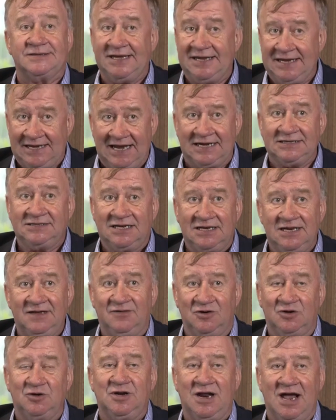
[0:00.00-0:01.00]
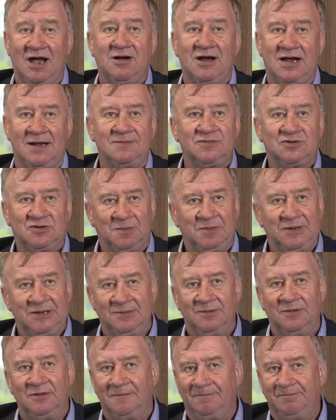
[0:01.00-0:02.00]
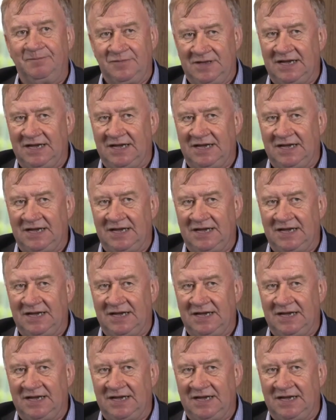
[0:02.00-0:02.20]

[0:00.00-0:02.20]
they can deliver good outcomes for people.